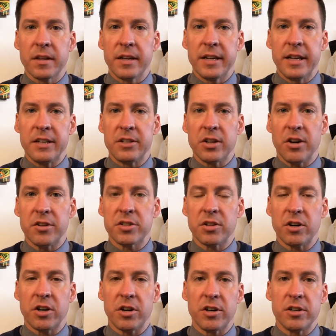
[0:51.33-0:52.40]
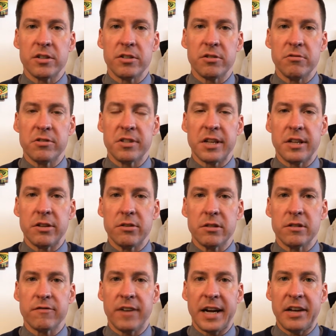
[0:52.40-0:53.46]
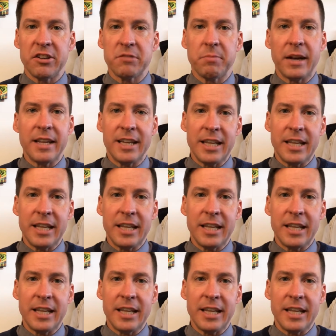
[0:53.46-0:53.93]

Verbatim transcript: It's also hard to send those files by